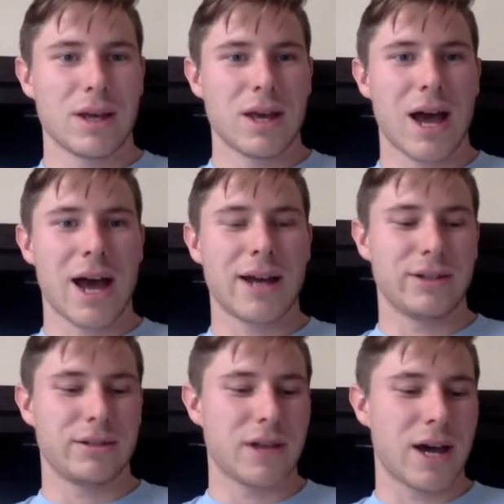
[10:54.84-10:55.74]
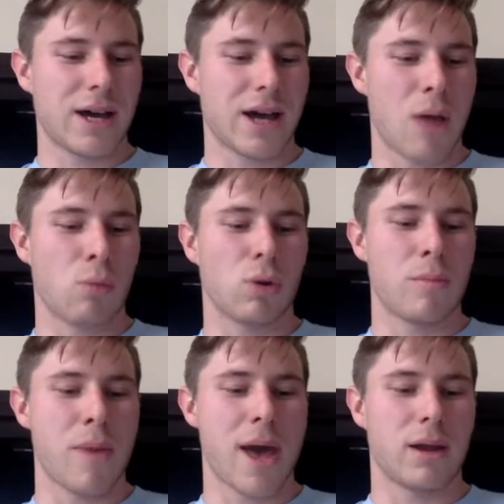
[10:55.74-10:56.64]
I want to
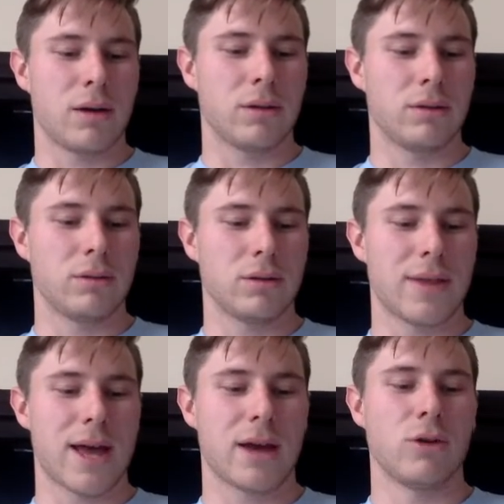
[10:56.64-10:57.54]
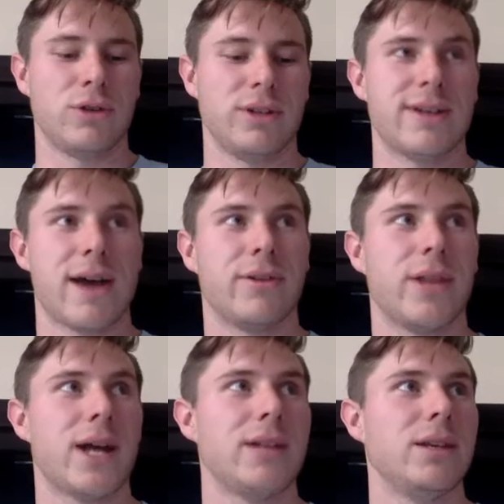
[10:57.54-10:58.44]
bet on that coaching staff and
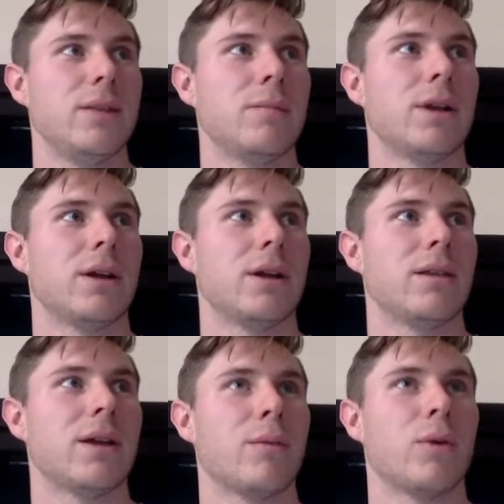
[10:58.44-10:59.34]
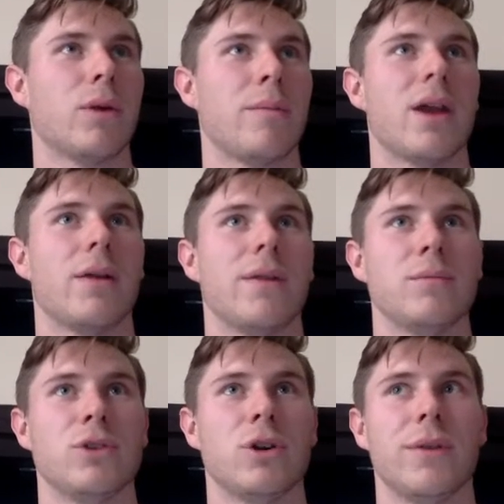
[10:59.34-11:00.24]
that team. And I want to bet on them
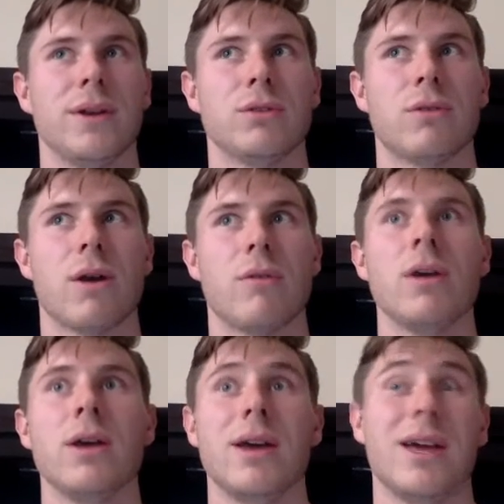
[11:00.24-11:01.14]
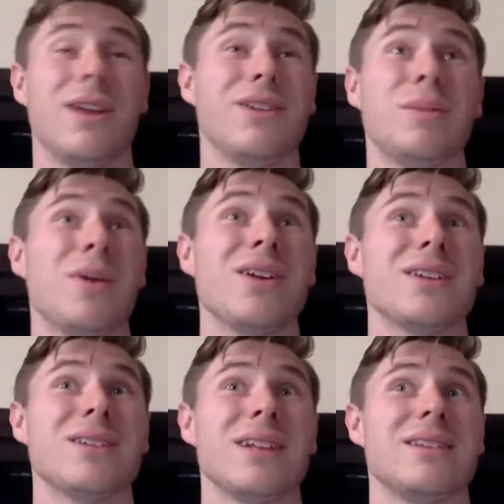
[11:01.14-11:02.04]
turning things around. And to be
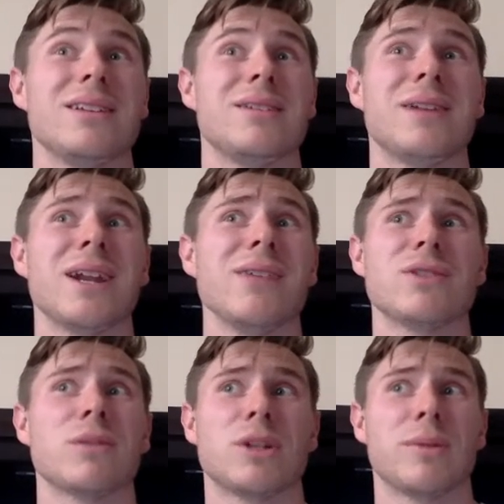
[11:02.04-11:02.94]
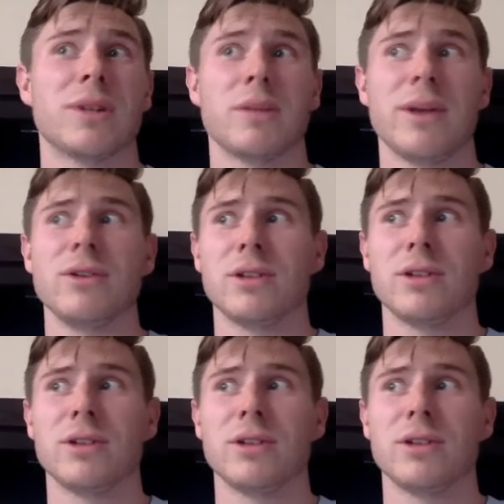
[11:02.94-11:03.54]
honest, it's not even so much about the Patriots.